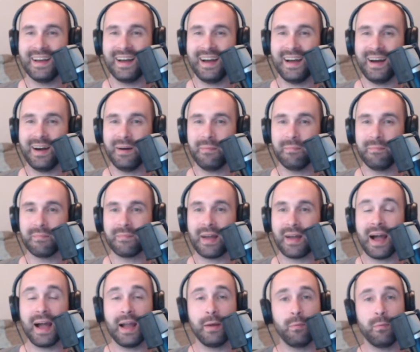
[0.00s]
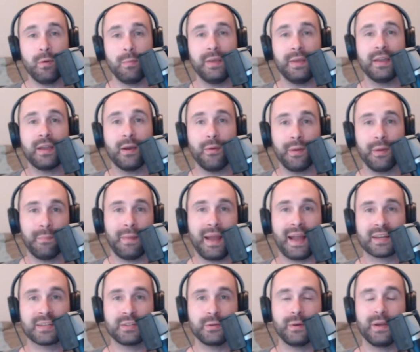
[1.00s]
I will be going
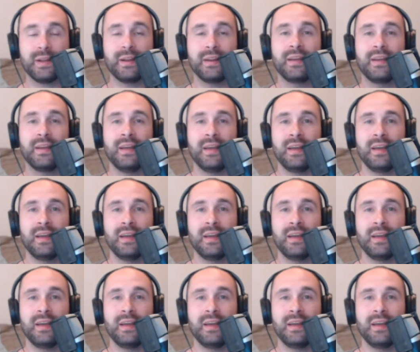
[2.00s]
back to it